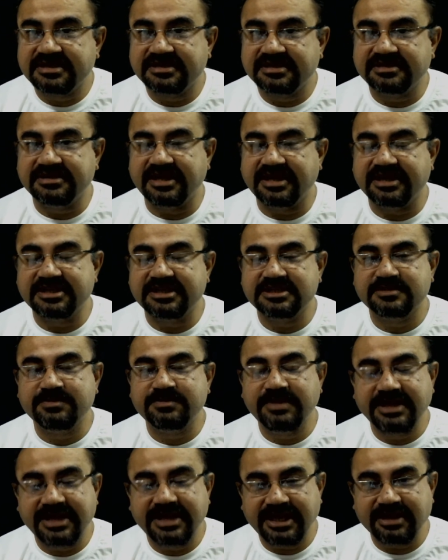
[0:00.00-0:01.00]
that is
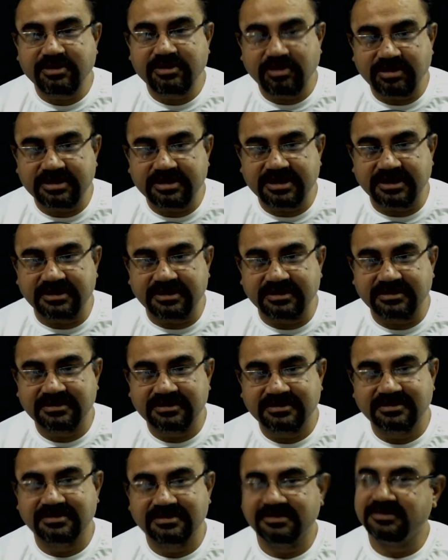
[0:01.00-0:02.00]
Bt cotton.
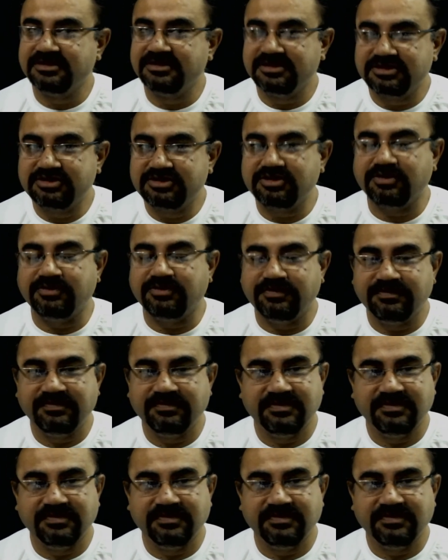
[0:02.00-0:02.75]
So